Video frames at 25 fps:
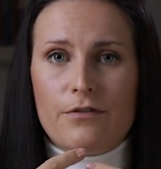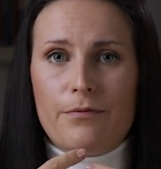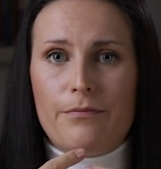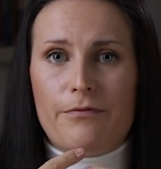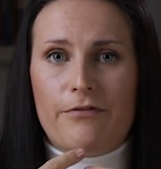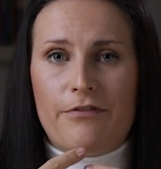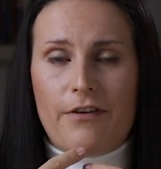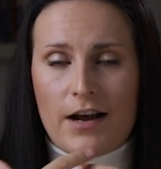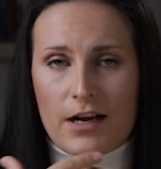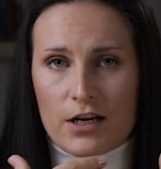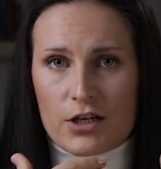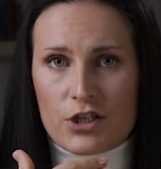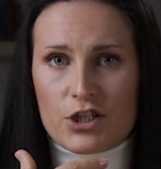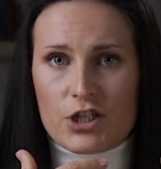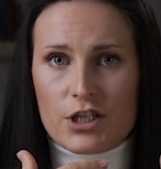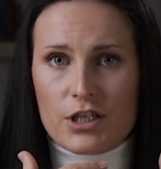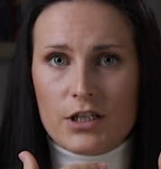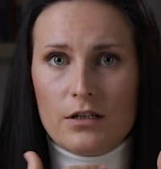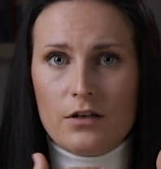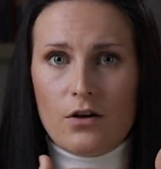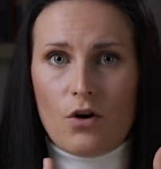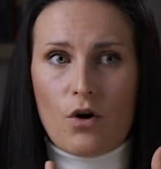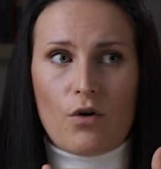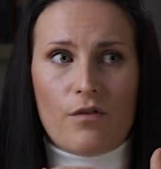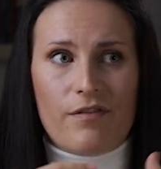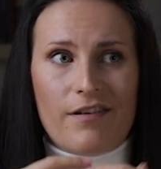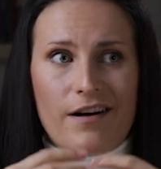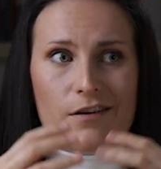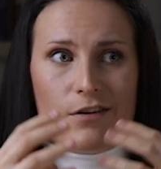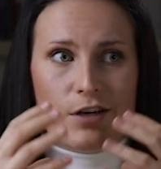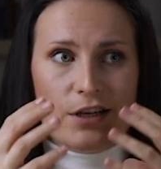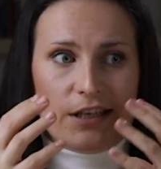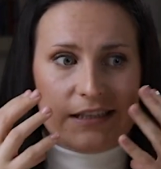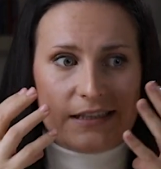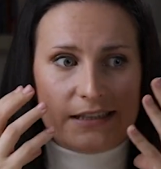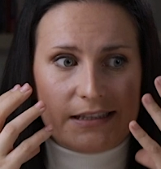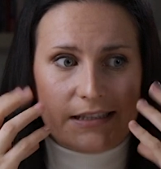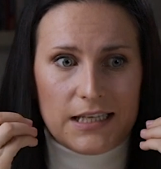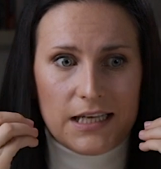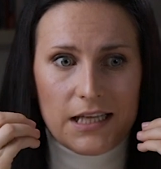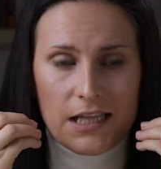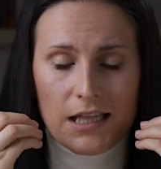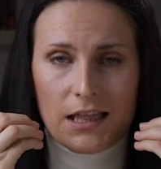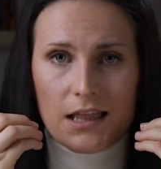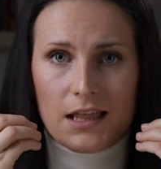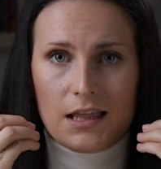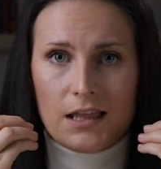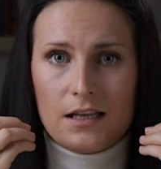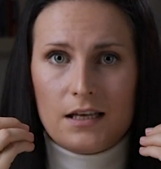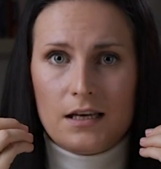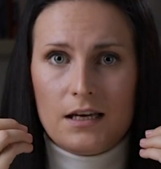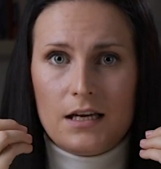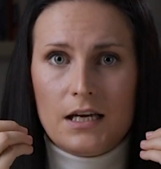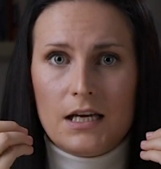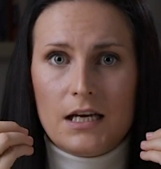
function of our teeth.